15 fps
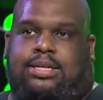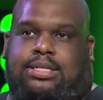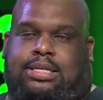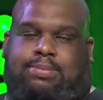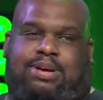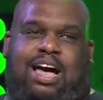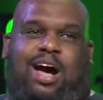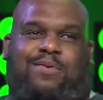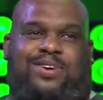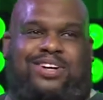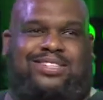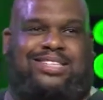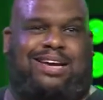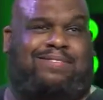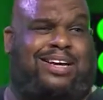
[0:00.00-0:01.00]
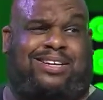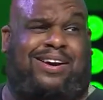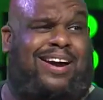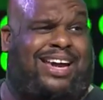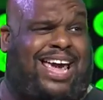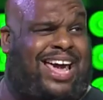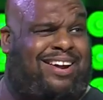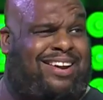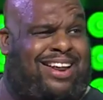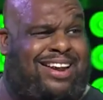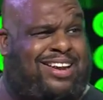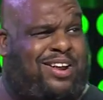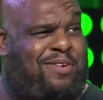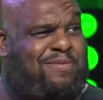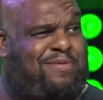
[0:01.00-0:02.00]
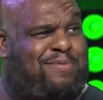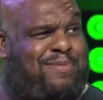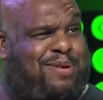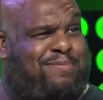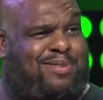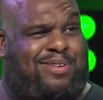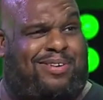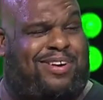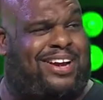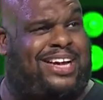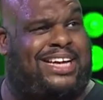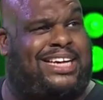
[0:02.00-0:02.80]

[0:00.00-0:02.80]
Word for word: Some of y'all real safe, like, no, I can't, don't remember.